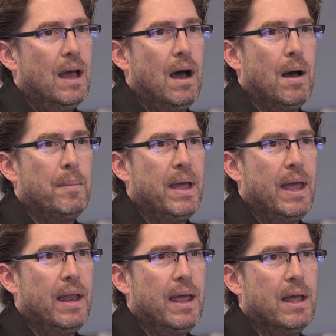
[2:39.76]
Um,
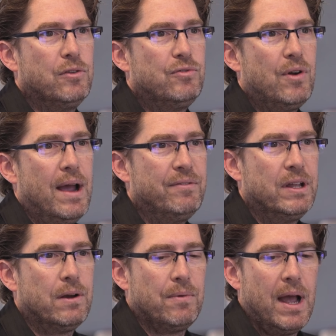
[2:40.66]
and, and,
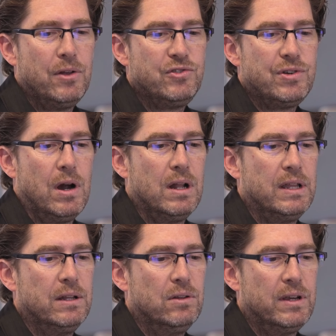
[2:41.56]
traveling around Charlotte,